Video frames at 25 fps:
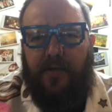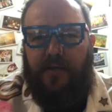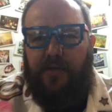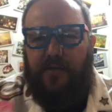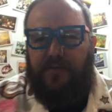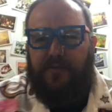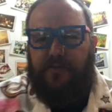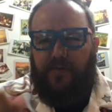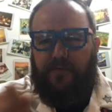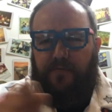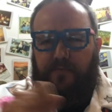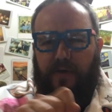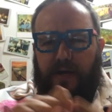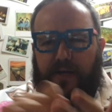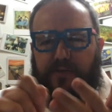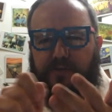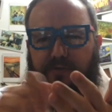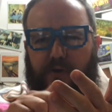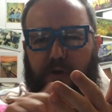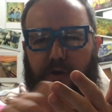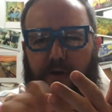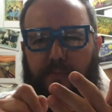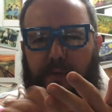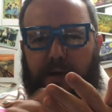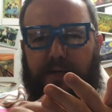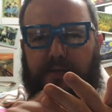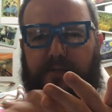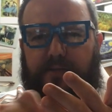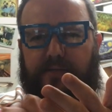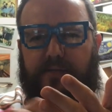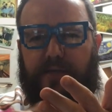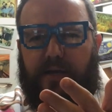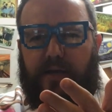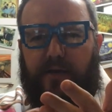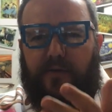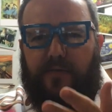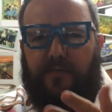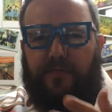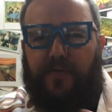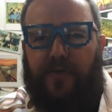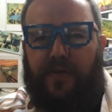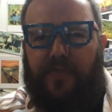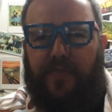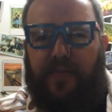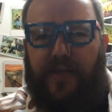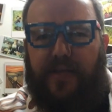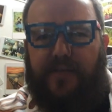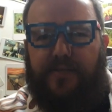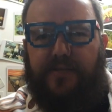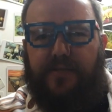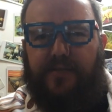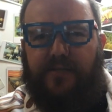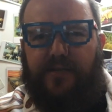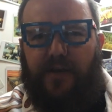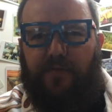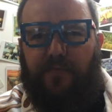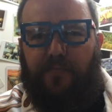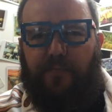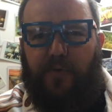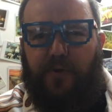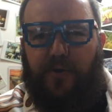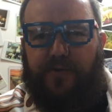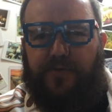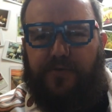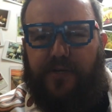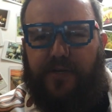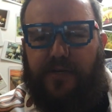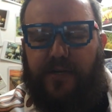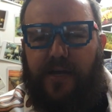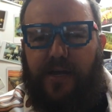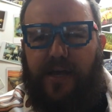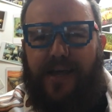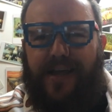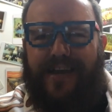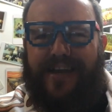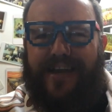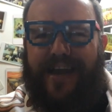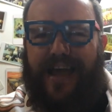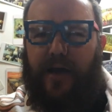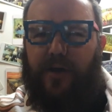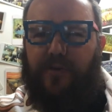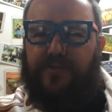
So if I draw myself, that's a self-portrait. Now,